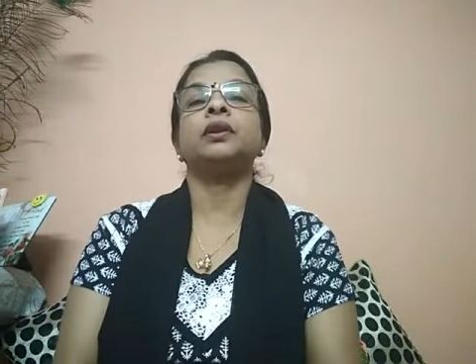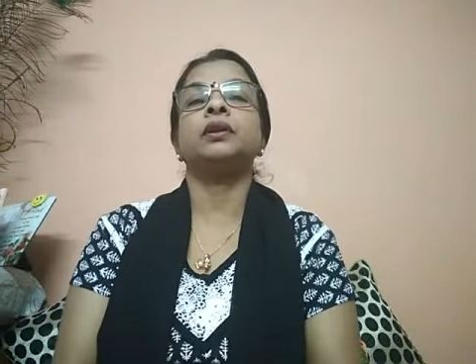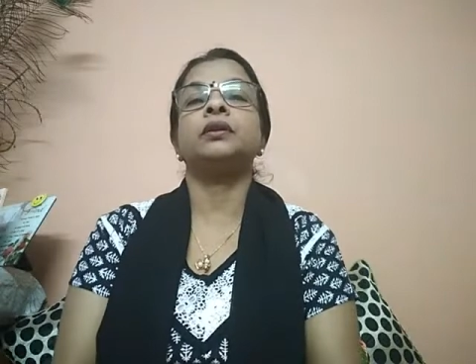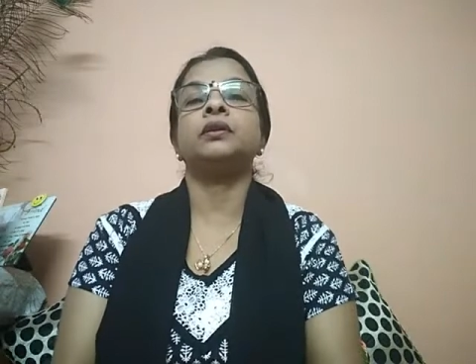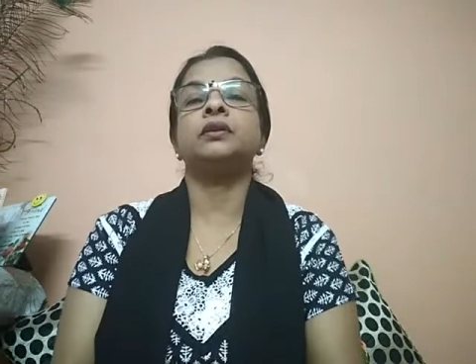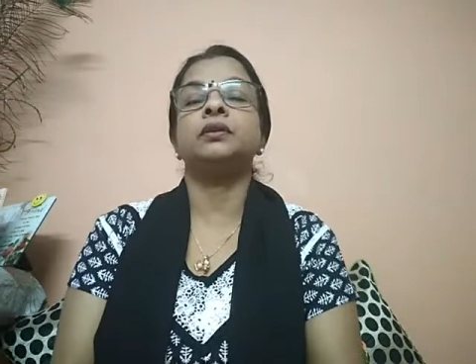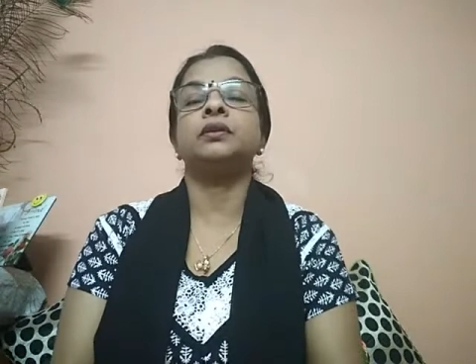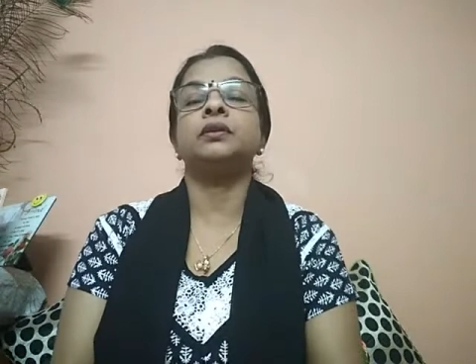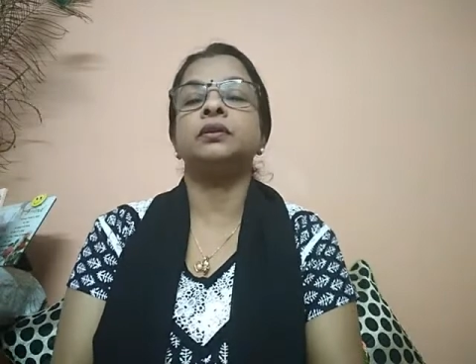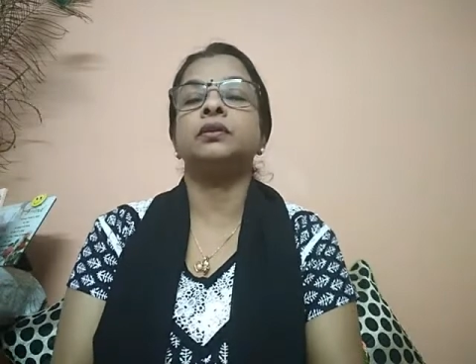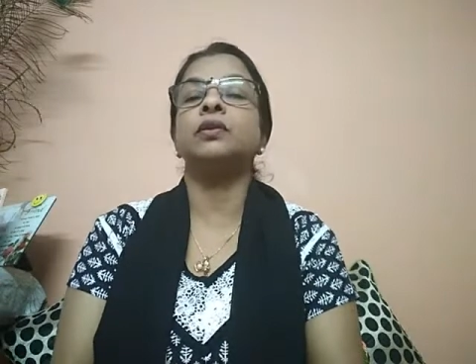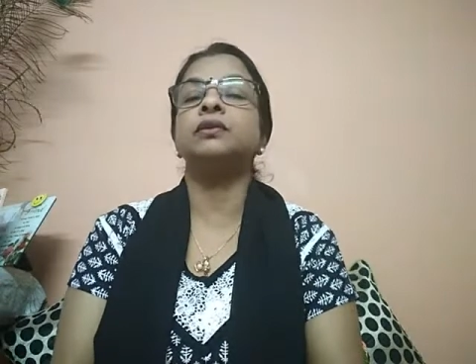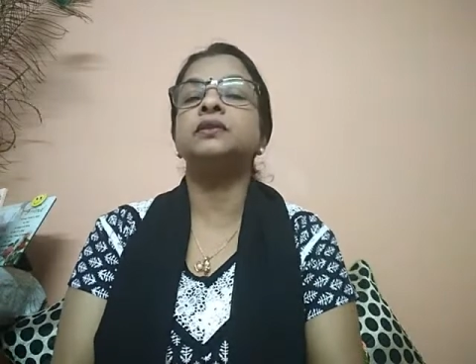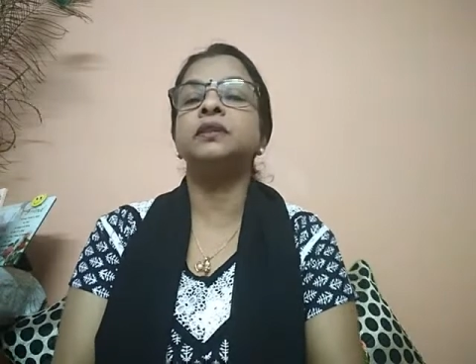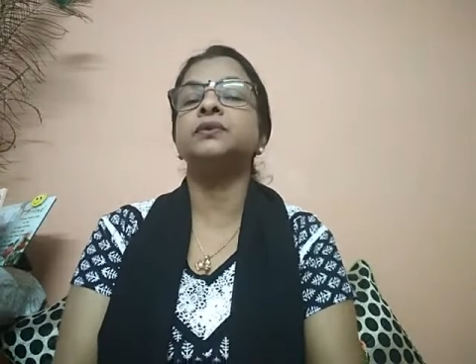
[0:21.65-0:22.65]

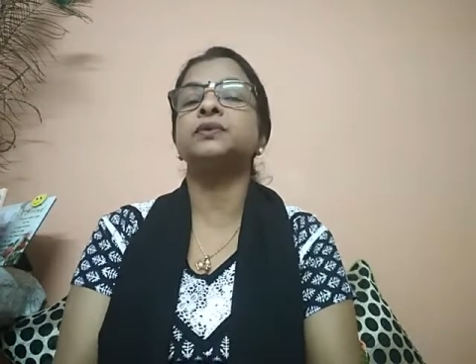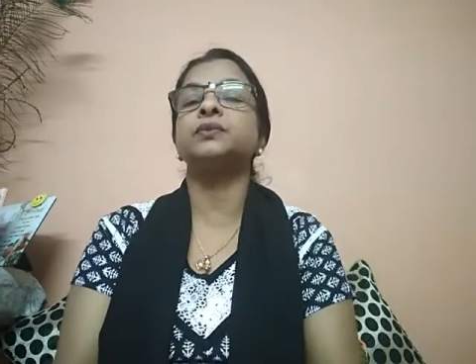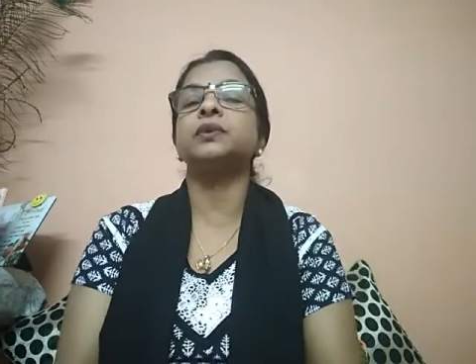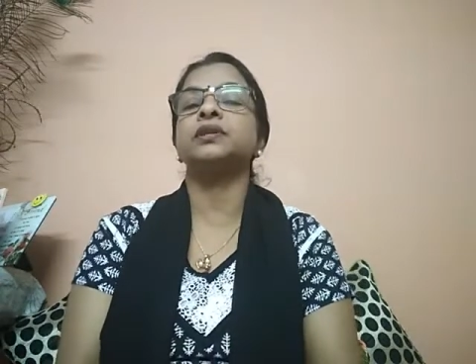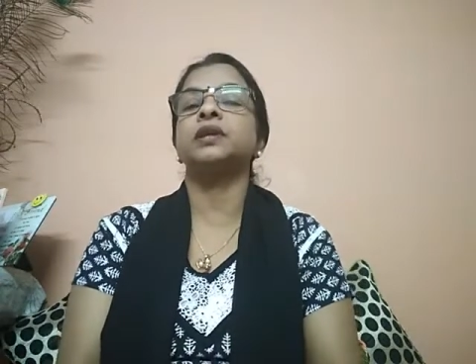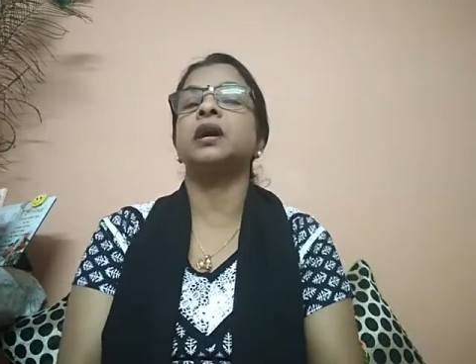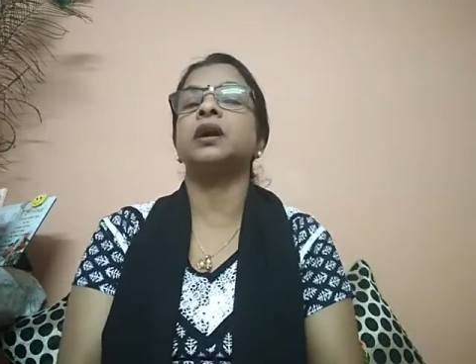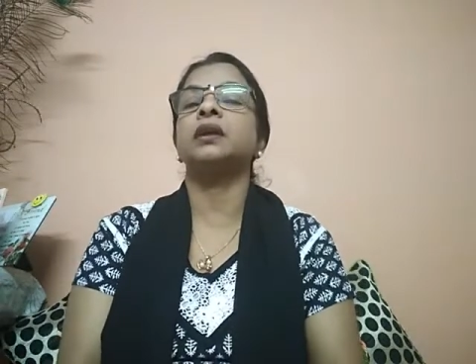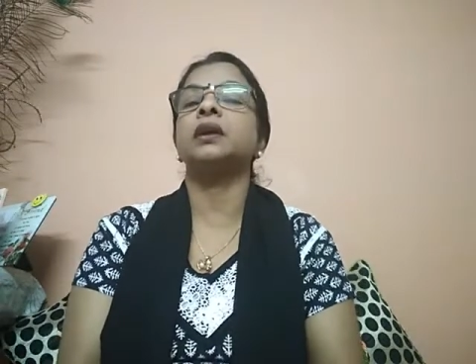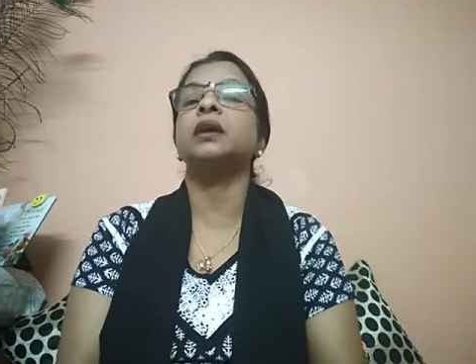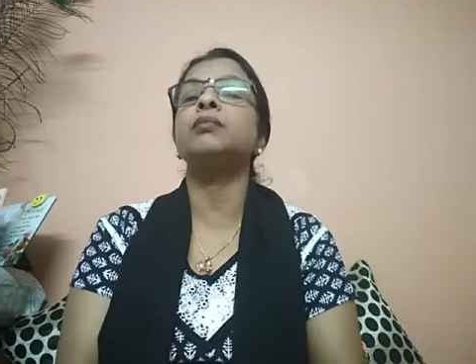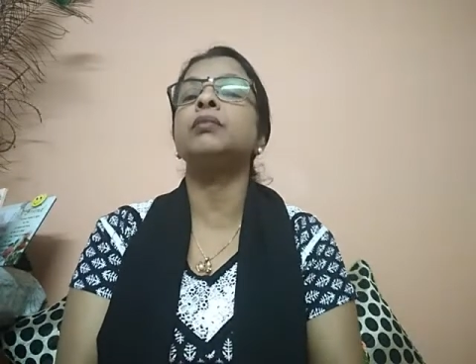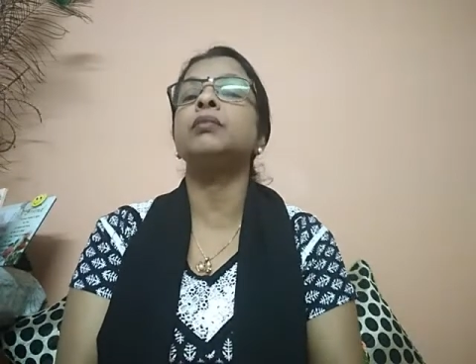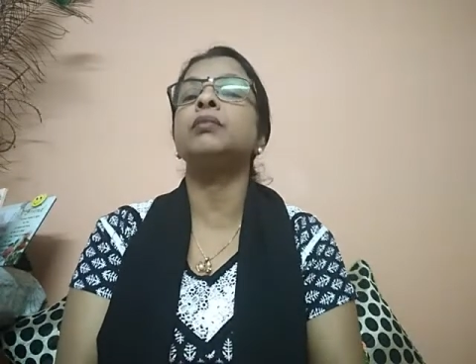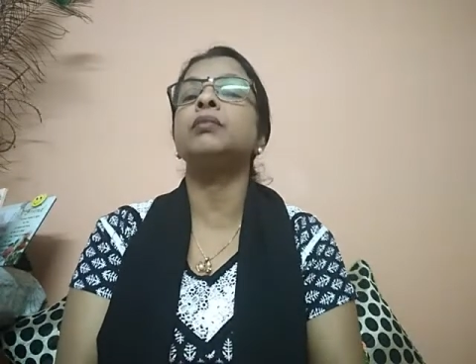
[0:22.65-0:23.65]
concepts which are a
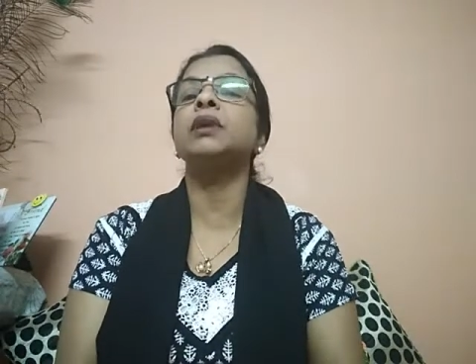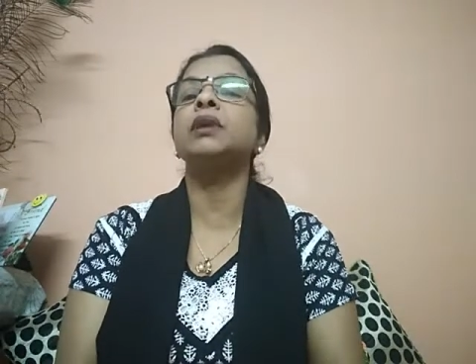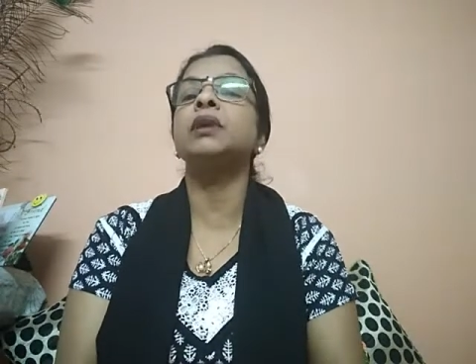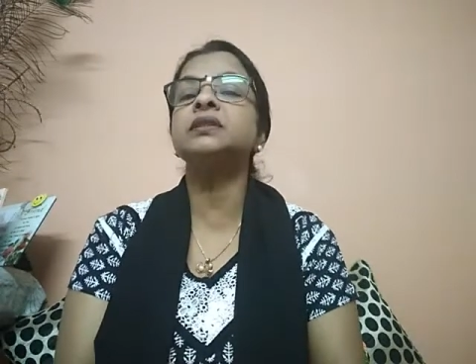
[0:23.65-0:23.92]
must